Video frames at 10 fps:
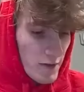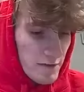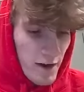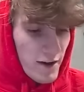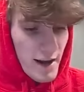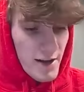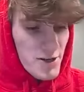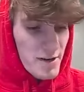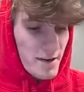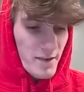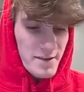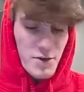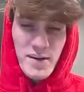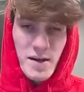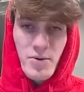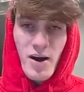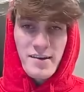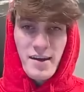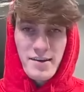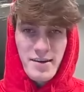there's variations, and the two-step
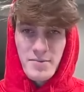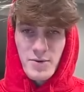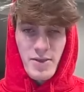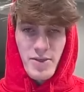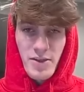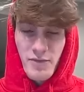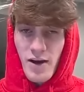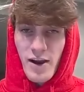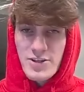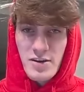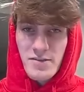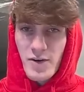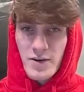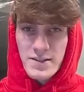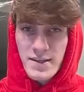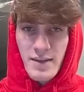process comes with the variations first,